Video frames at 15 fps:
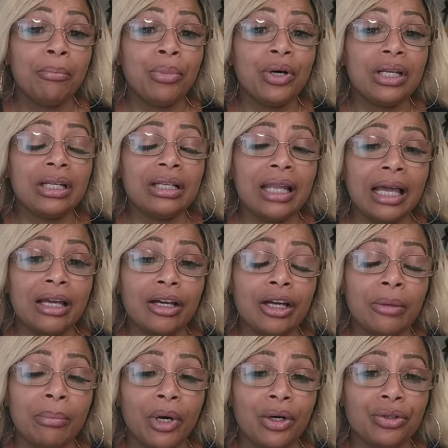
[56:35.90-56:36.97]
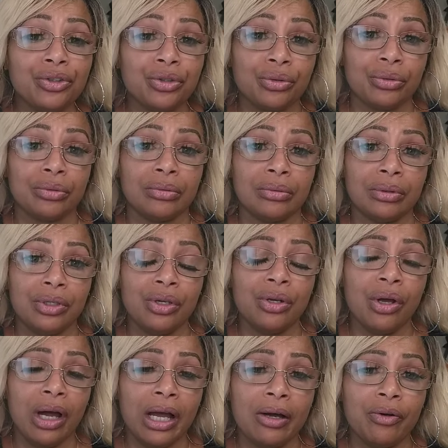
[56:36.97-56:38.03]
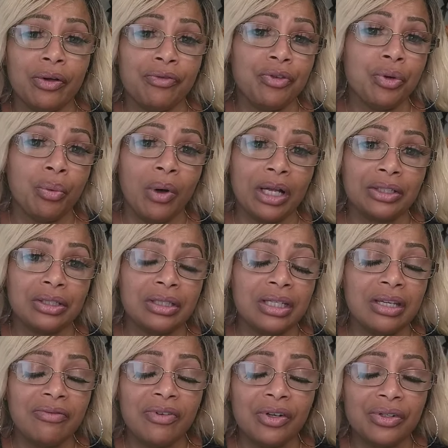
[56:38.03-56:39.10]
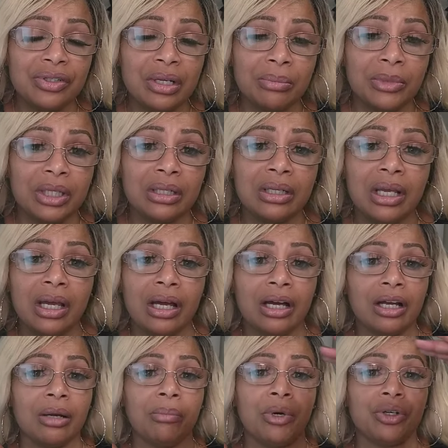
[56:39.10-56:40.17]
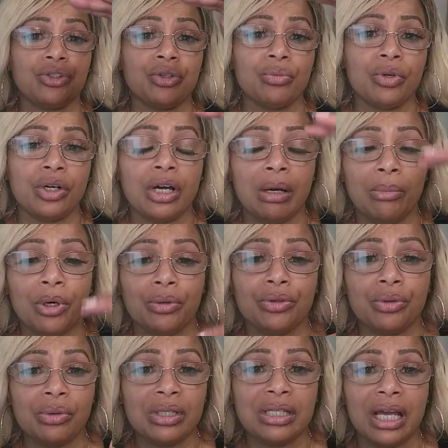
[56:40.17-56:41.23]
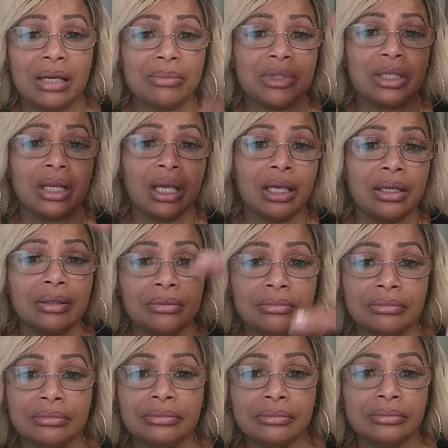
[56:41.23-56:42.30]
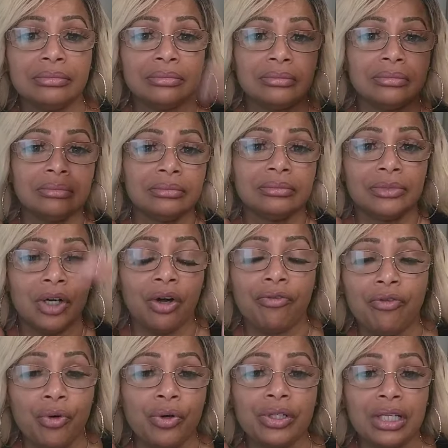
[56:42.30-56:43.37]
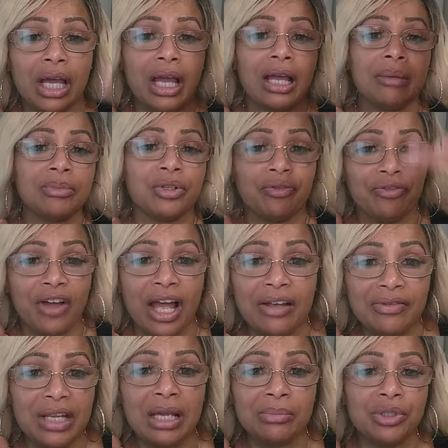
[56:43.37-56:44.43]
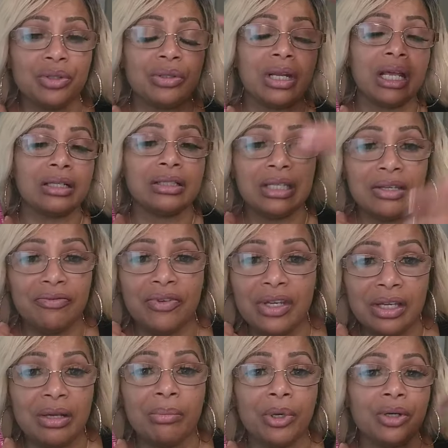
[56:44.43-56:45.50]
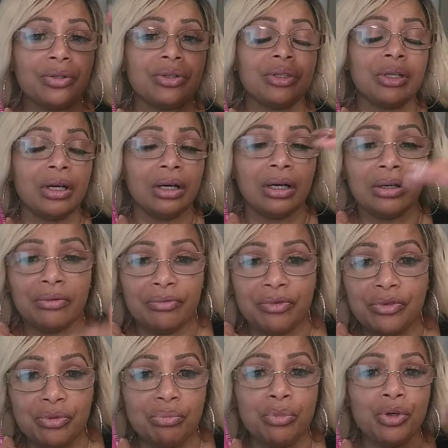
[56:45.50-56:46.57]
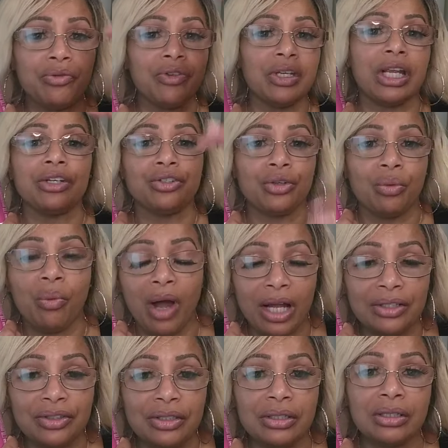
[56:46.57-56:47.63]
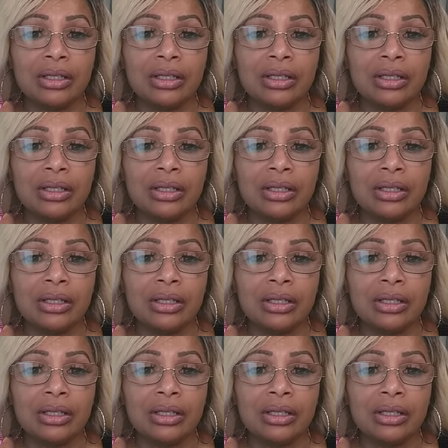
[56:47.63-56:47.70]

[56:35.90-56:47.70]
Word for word: Put it like a commercial. You know how if you're watching TV or something, a commercial will come on three times a day, or four times, or five times in that TV commer- uh, movie that you're watching.